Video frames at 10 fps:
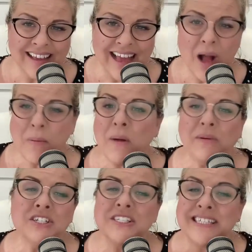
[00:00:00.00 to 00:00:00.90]
How about we
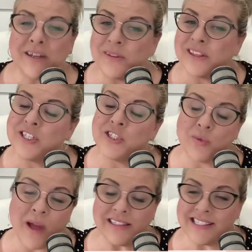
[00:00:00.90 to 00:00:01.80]
just stick with the
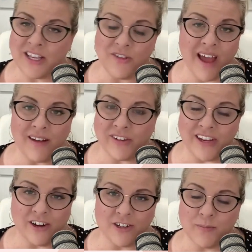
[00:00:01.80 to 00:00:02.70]
sweats that you've had for
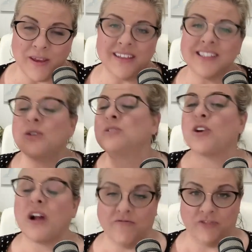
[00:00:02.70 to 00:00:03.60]
years because those are
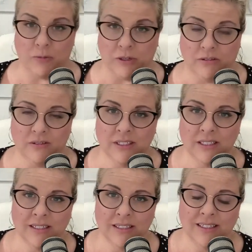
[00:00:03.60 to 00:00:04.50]
comfortable.
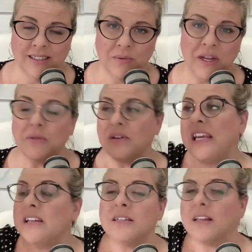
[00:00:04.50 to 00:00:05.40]
We don't
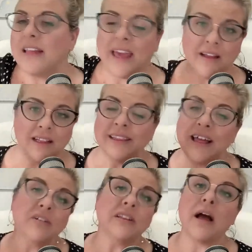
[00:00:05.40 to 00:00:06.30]
need to like
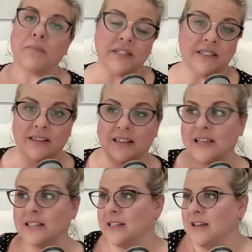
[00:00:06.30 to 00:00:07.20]
level up into
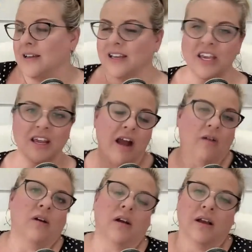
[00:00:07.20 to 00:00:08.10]
these, you
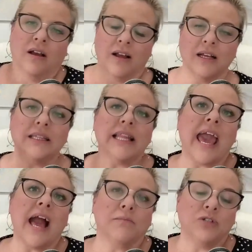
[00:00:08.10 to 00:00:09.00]
know,
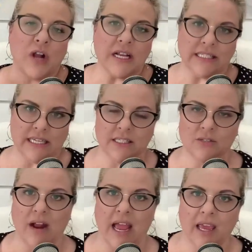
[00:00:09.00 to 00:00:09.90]
glam dresses,
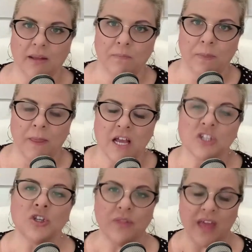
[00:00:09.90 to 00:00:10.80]
right?"
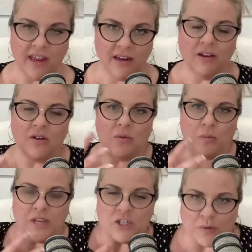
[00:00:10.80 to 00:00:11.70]
So then
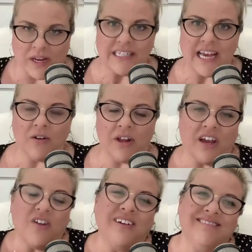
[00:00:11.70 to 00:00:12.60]
we shrink down and
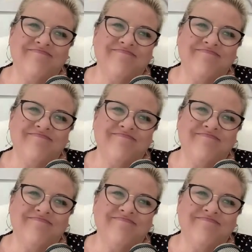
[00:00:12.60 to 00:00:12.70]
go,